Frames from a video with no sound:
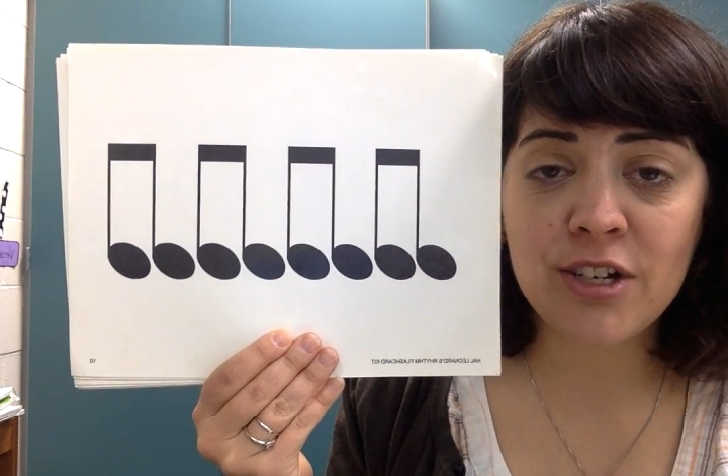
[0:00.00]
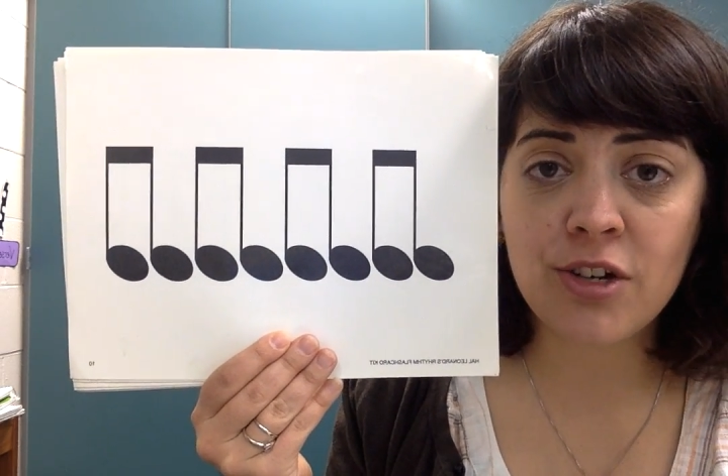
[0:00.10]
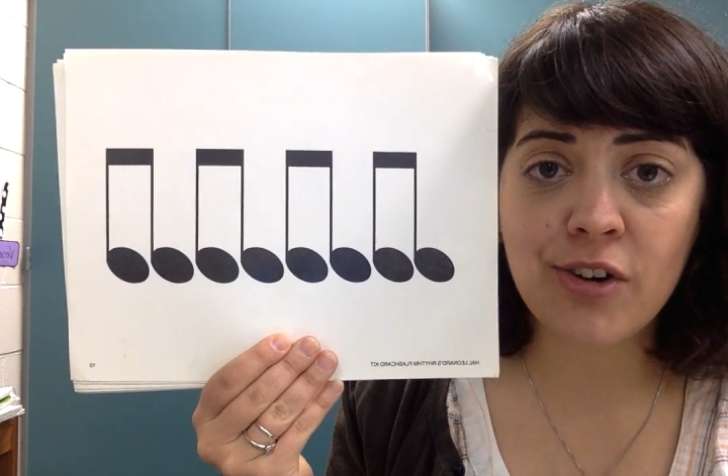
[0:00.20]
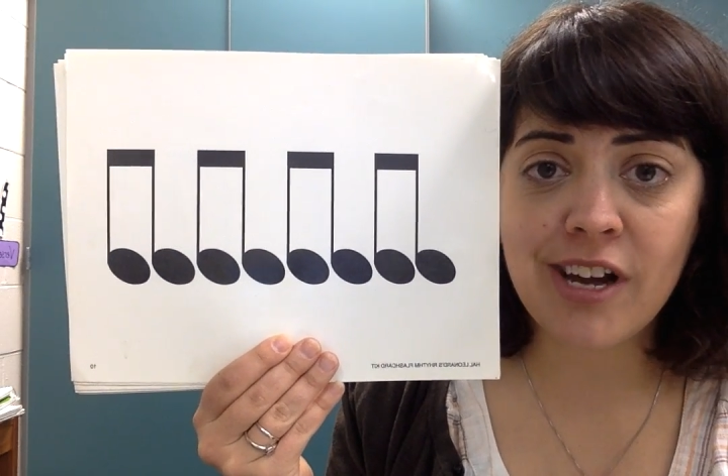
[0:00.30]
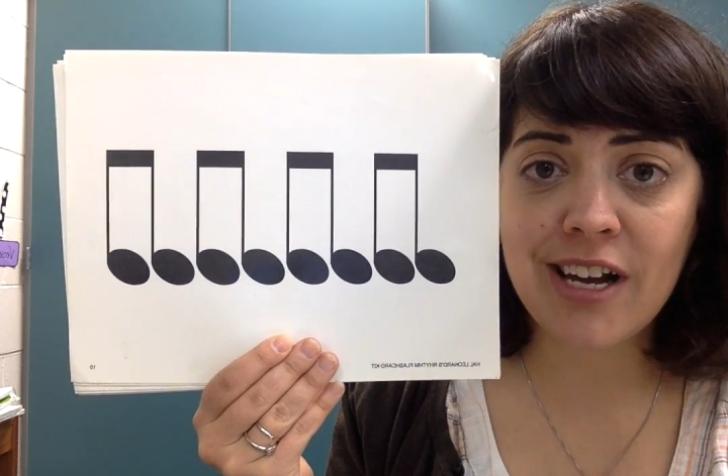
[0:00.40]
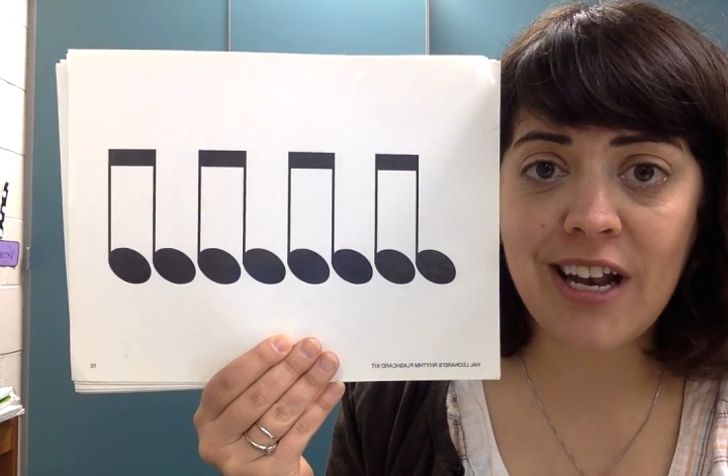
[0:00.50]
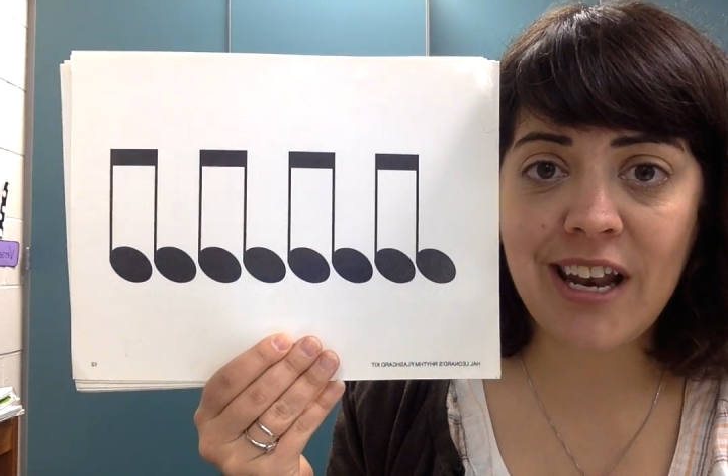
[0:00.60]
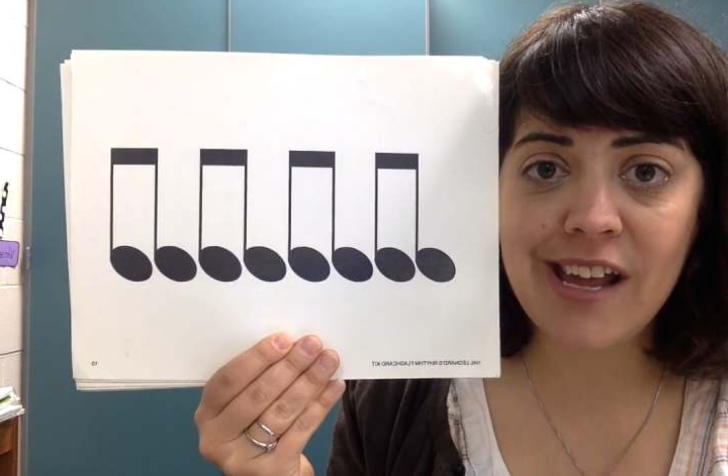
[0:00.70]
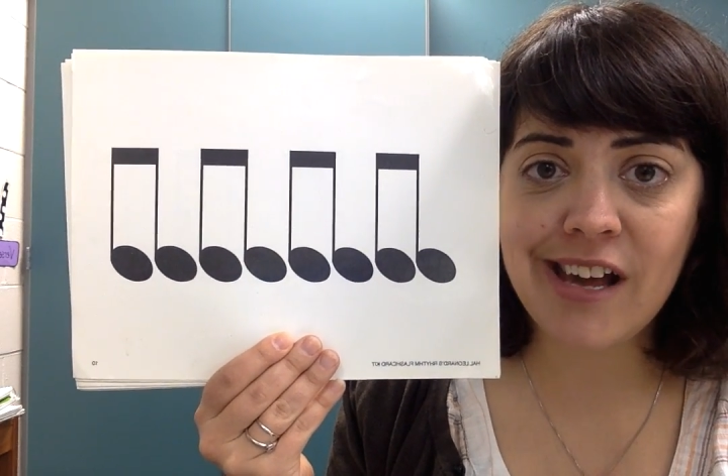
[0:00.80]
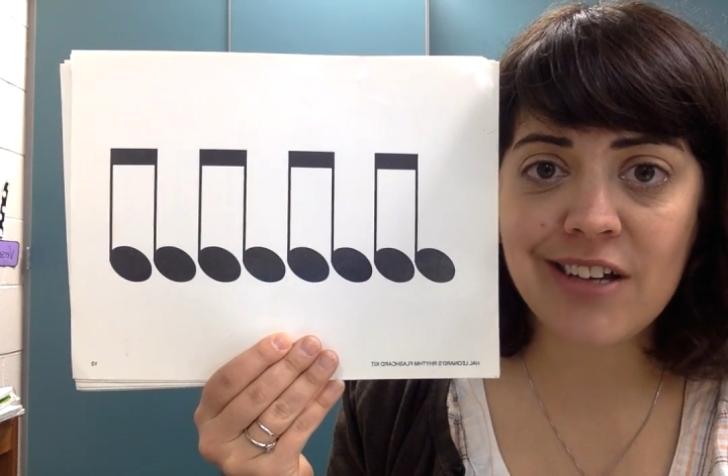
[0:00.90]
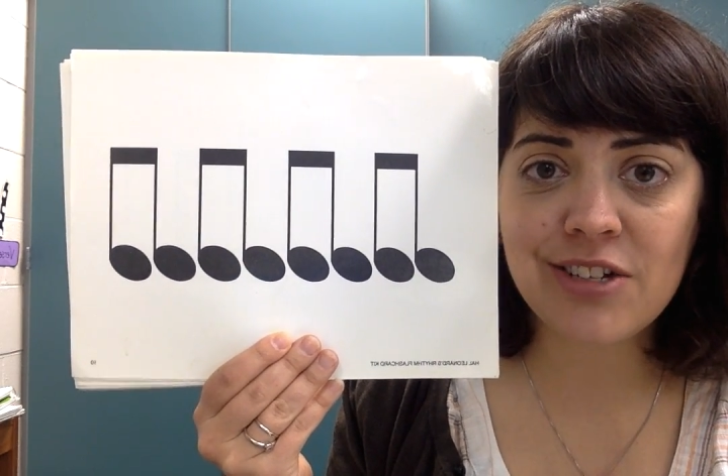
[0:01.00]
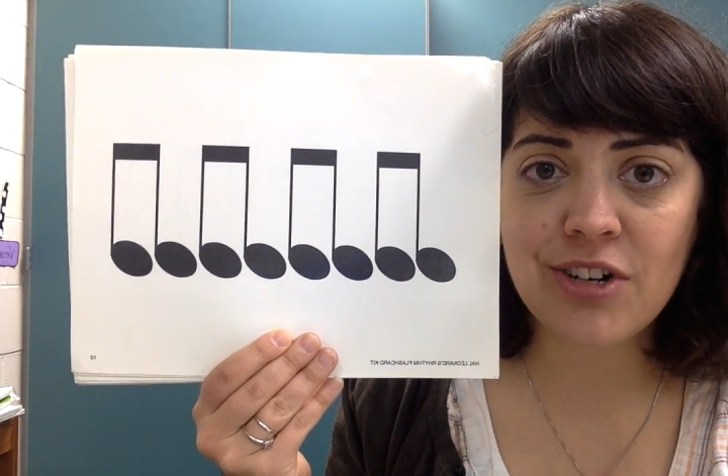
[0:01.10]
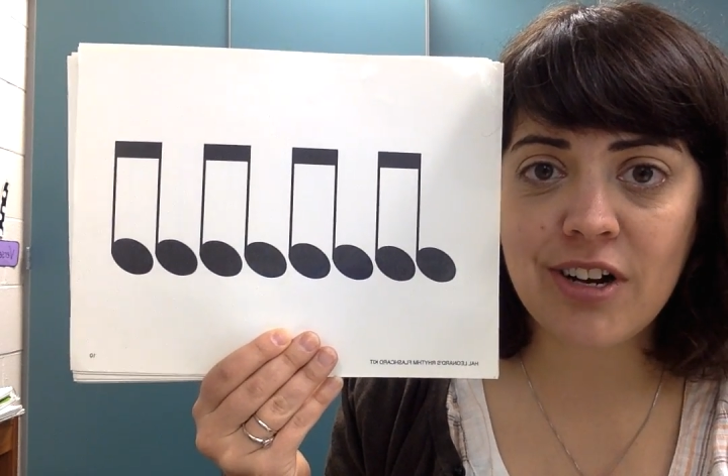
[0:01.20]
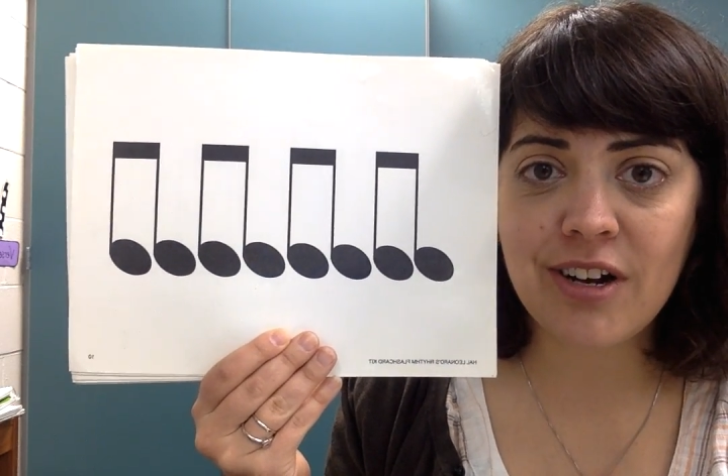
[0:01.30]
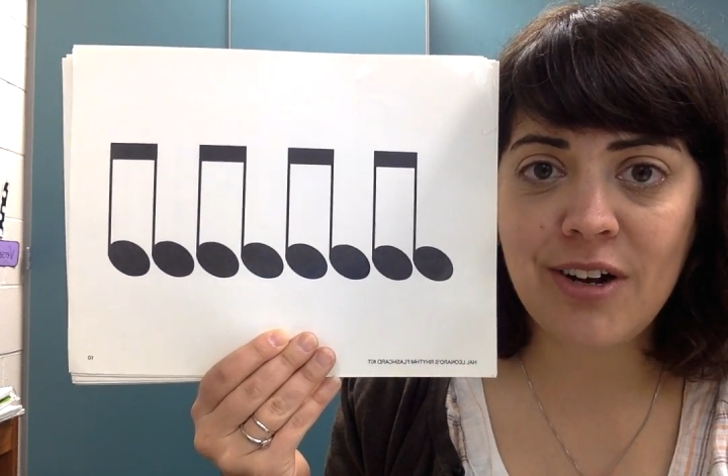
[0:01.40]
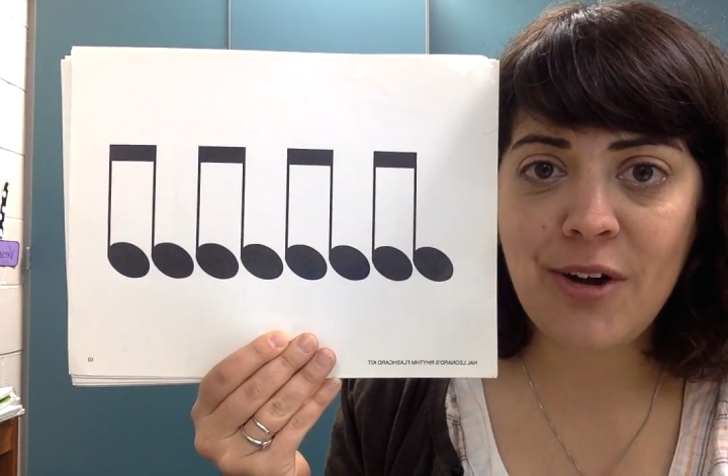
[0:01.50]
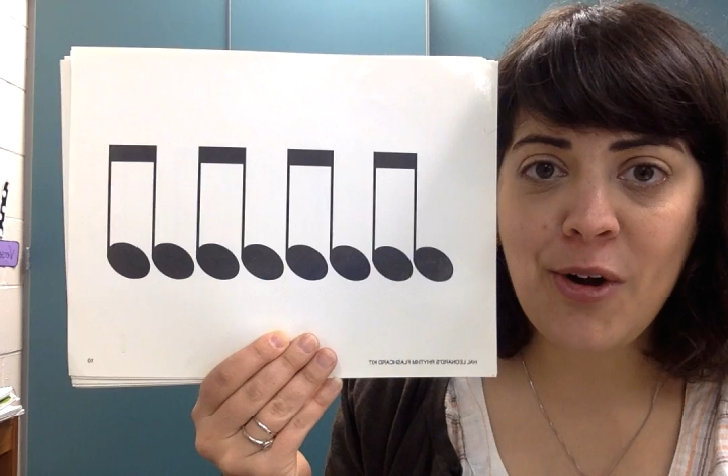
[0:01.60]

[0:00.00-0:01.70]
Don't add any extra.